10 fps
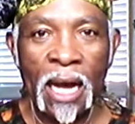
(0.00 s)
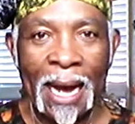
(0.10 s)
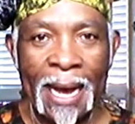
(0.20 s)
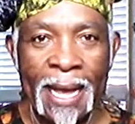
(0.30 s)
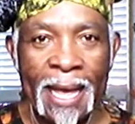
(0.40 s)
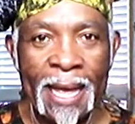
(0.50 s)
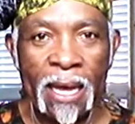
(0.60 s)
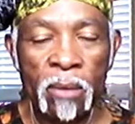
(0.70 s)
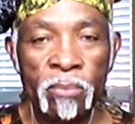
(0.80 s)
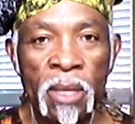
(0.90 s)
I
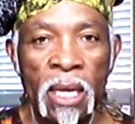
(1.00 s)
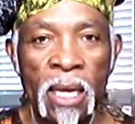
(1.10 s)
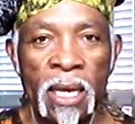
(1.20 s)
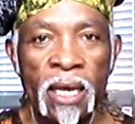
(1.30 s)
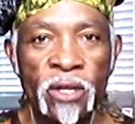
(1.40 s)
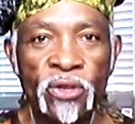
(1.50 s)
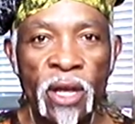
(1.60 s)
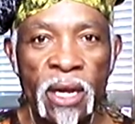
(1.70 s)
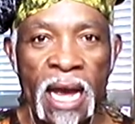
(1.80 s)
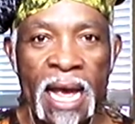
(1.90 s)
am is
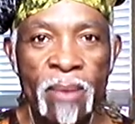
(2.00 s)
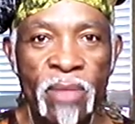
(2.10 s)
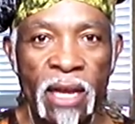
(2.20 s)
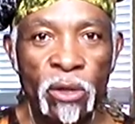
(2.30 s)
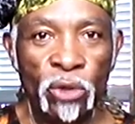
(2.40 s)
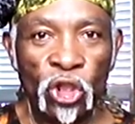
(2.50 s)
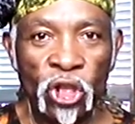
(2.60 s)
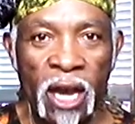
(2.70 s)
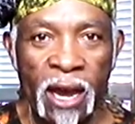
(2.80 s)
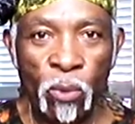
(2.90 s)
the name that you
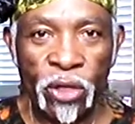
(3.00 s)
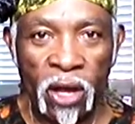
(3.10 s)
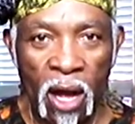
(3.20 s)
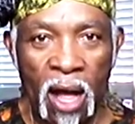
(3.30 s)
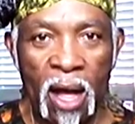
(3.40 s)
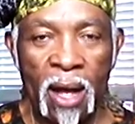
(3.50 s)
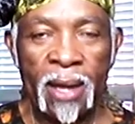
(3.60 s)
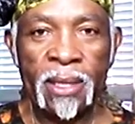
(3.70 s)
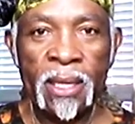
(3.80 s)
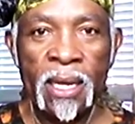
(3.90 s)
share with
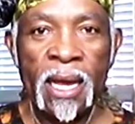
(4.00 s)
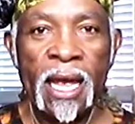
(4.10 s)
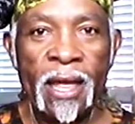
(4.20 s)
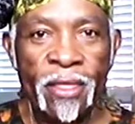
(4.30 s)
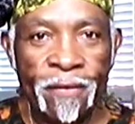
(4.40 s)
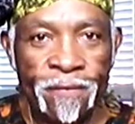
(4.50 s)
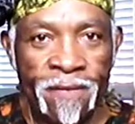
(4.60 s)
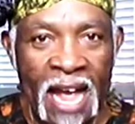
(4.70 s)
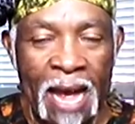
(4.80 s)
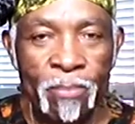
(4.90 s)
God in the
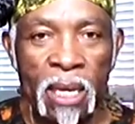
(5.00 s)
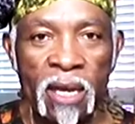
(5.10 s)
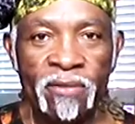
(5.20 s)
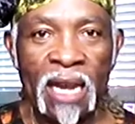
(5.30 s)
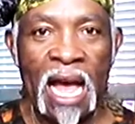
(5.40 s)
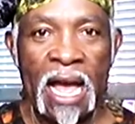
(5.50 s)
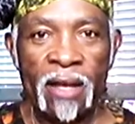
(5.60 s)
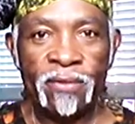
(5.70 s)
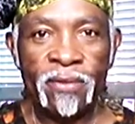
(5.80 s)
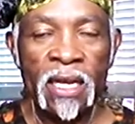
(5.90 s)
family of
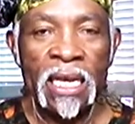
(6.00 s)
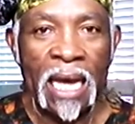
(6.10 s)
life.